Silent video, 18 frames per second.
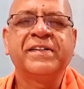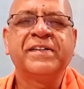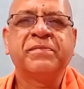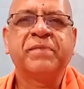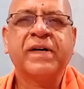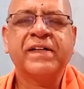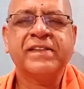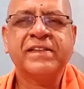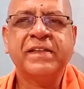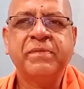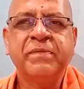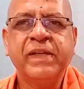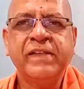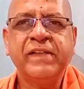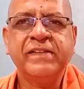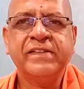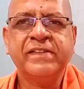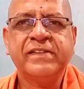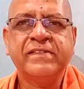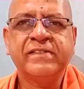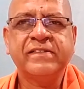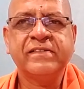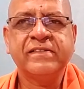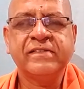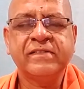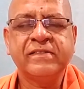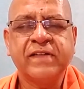Bhakti means
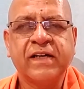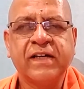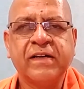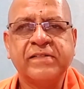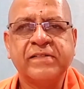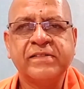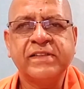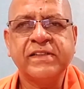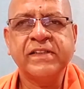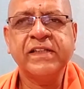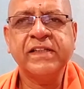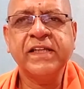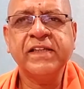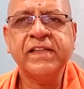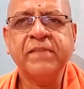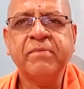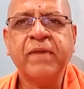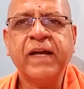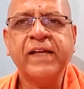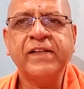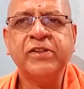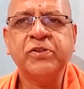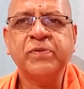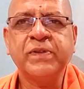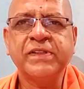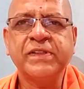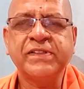turning the mind
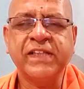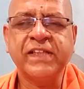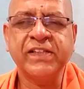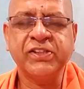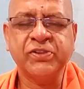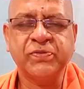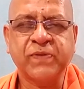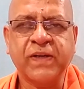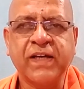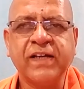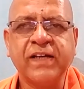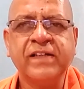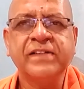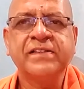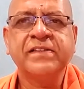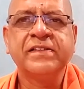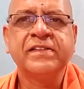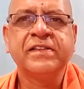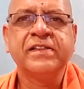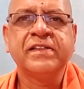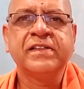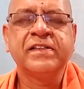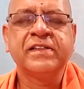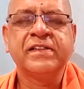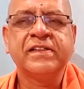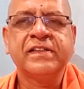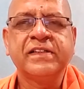towards Ishwara.
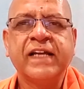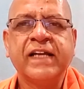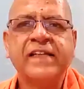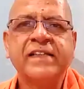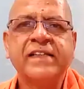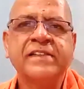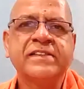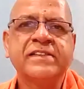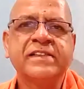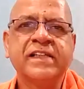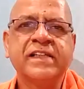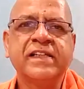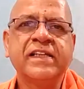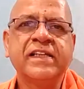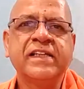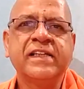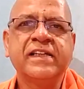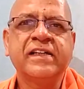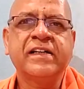That is the